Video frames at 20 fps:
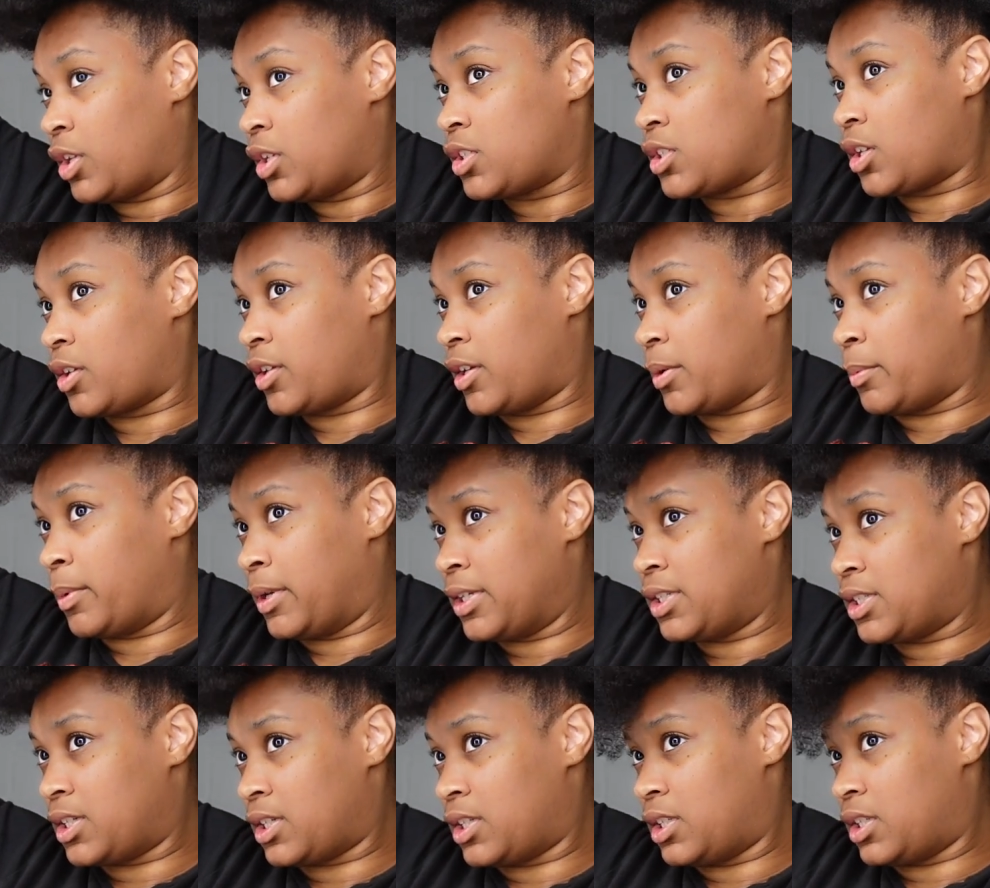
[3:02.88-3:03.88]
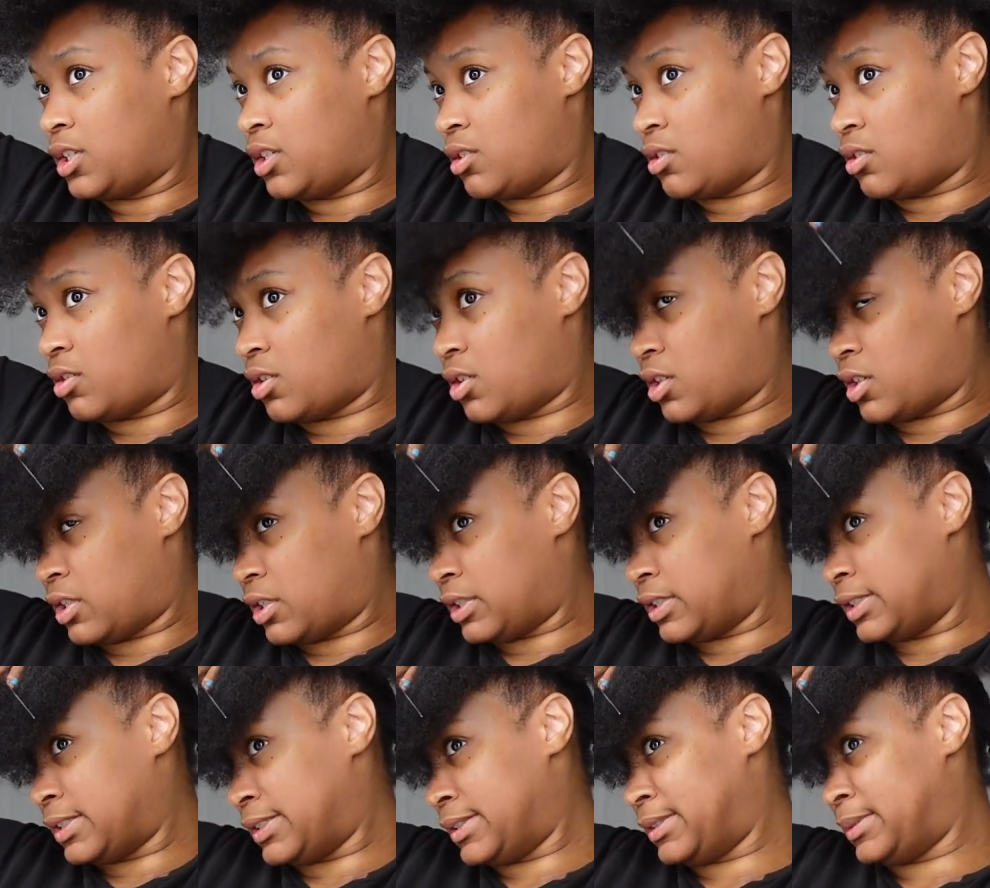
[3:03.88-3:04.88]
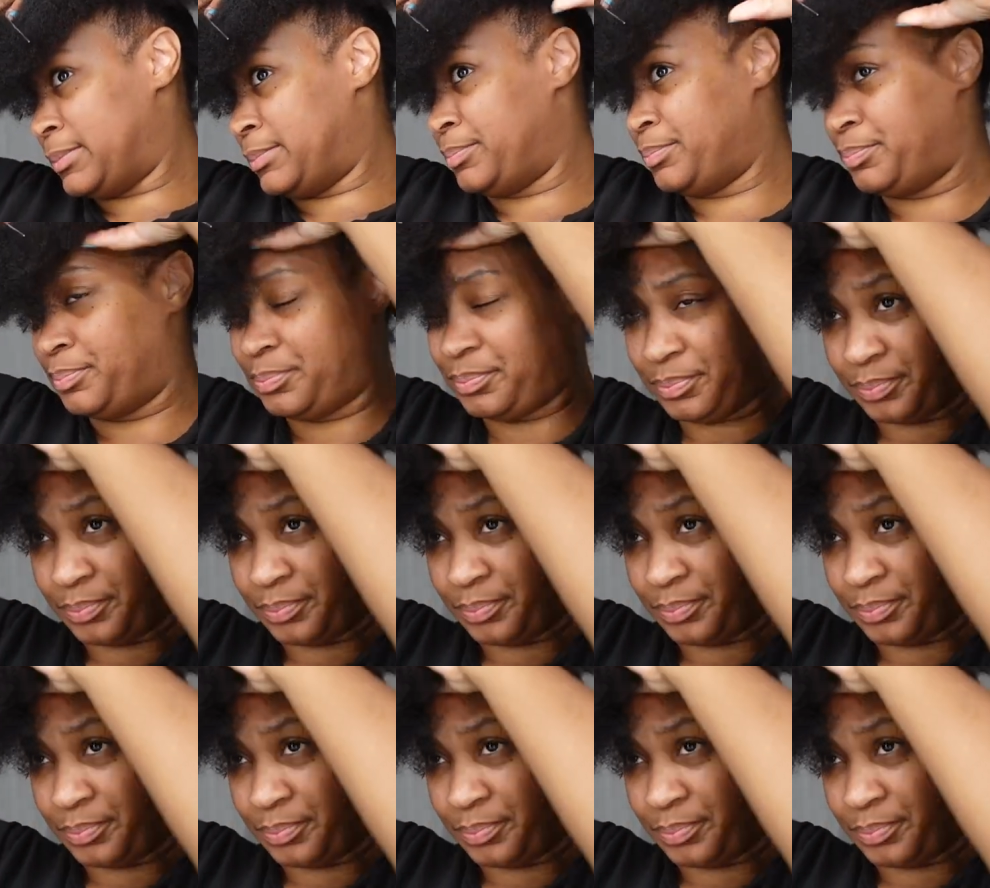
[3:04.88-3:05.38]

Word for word: So yeah, basically y'all, um,